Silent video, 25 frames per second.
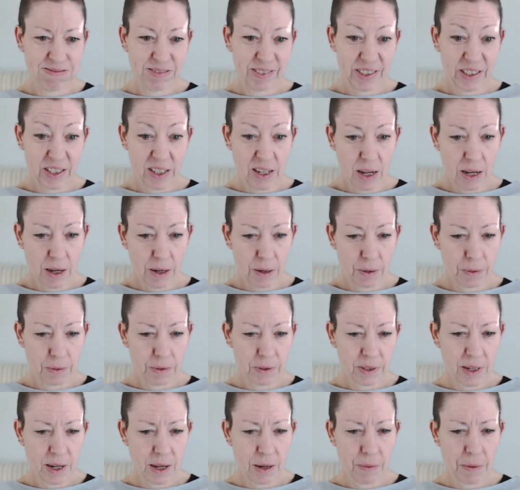
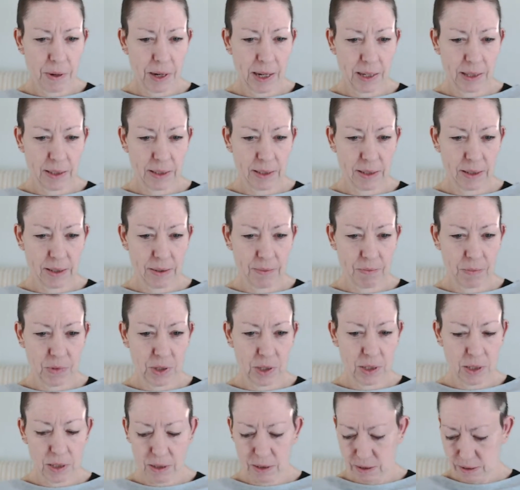slow as,
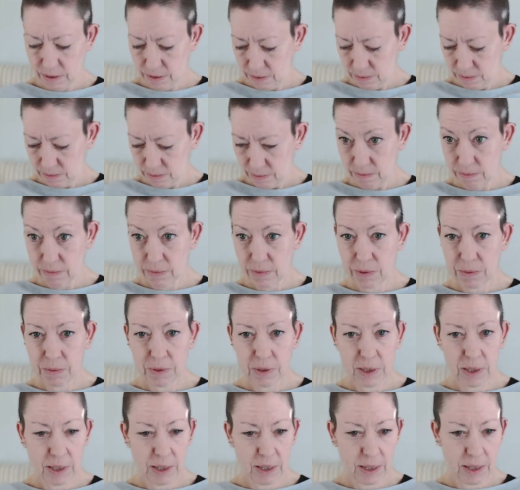which is,
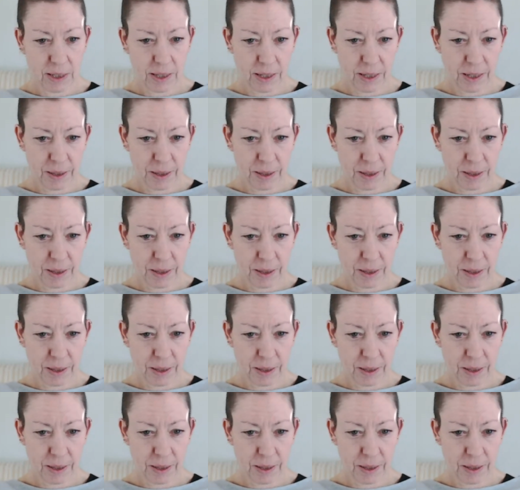what's that?